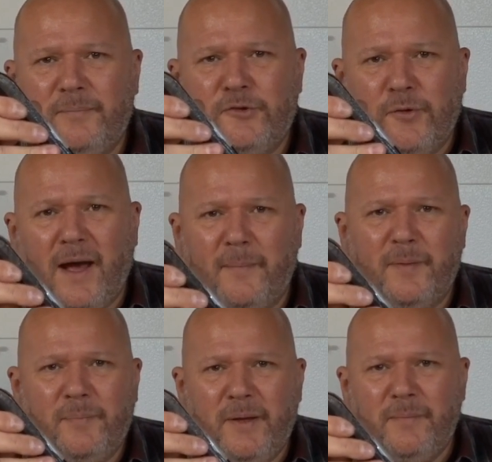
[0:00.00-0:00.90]

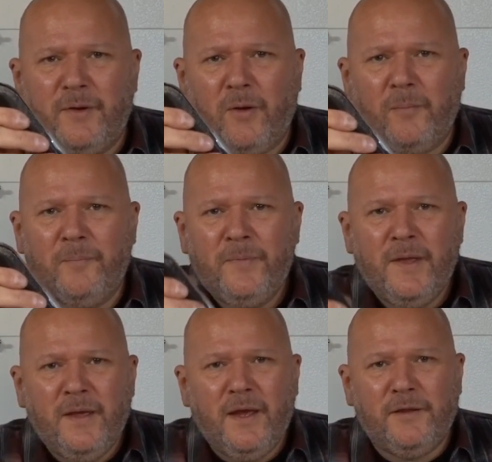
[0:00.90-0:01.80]
drop Pitman Arm.
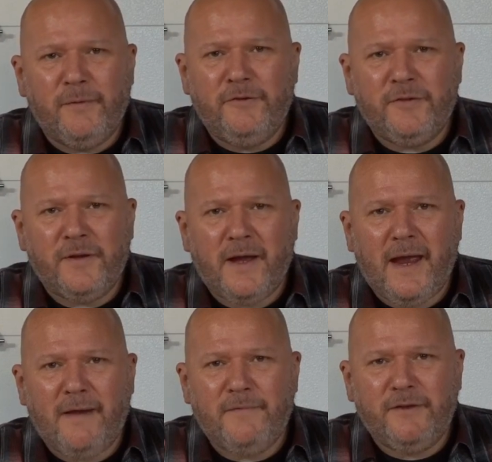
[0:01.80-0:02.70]
And the reason that I
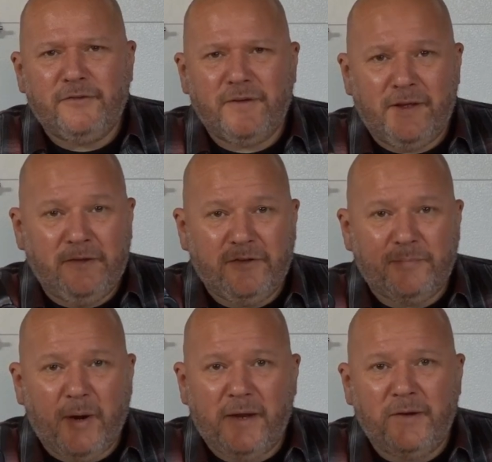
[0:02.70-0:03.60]
have this, and this is
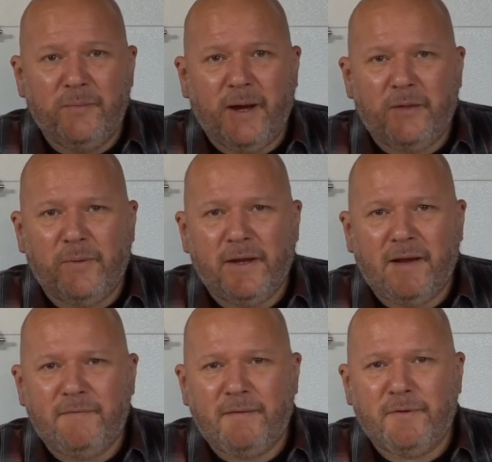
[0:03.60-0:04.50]
brand new by the way,
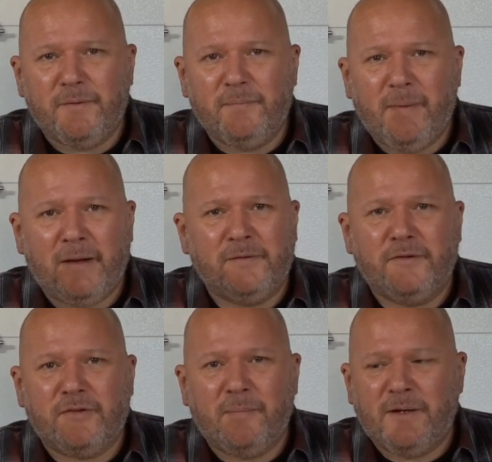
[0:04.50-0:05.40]
I've never mounted
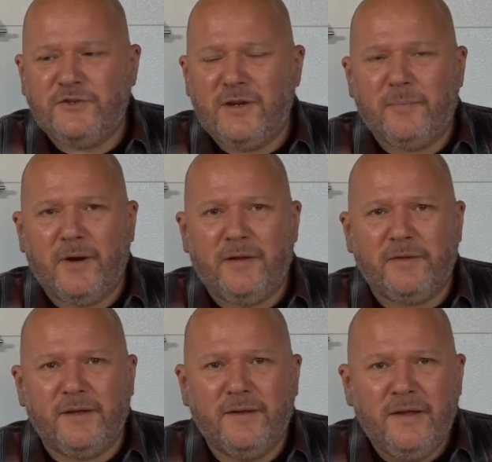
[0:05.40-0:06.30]
this on my Jeep or
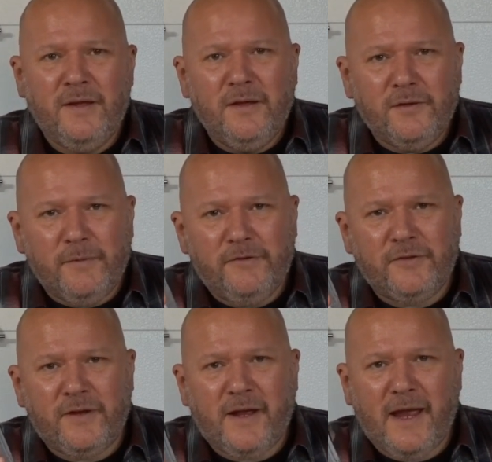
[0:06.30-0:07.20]
anything. The
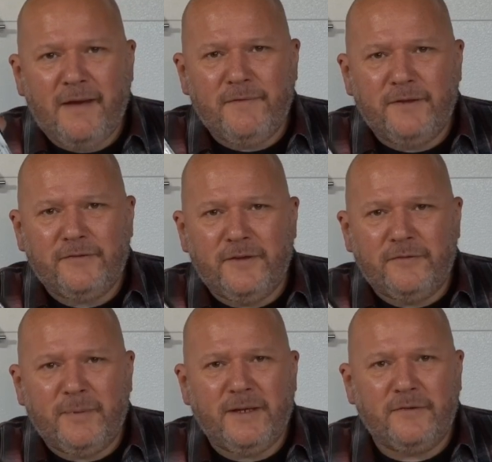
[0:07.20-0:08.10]
reason that I have this
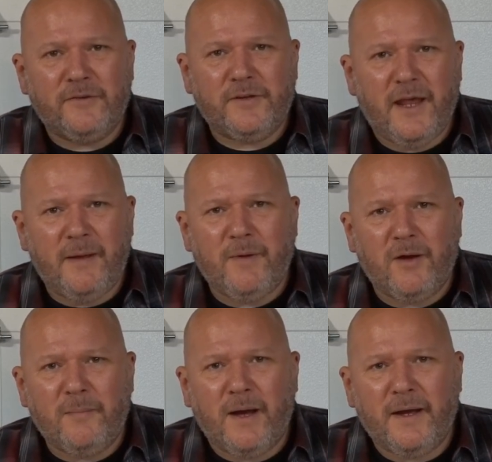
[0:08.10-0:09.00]
is because it came
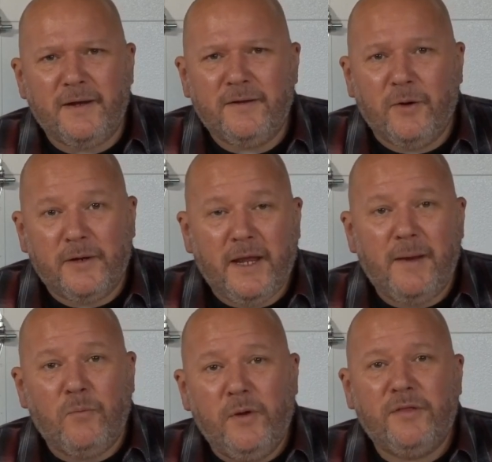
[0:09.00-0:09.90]

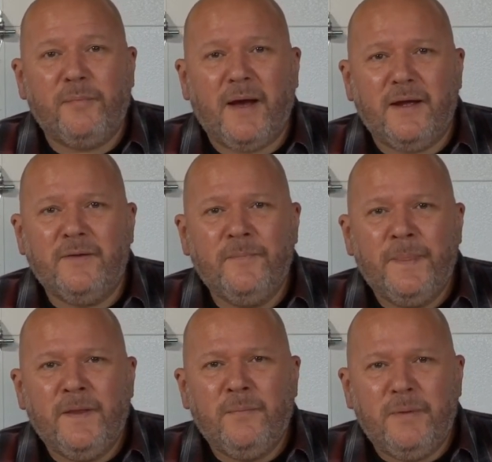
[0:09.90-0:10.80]
with my
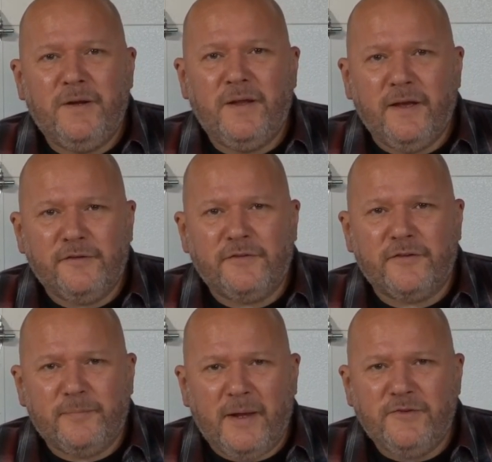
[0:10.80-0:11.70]
BDS
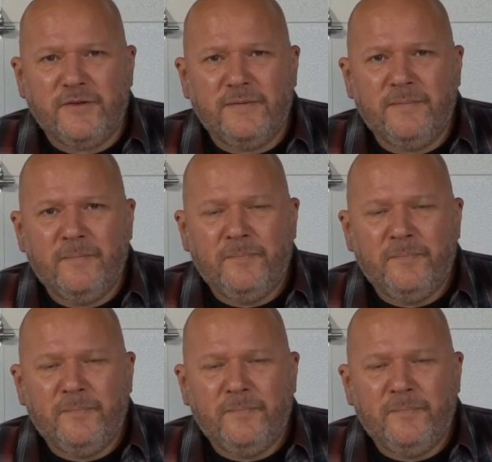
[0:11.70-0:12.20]
suspension.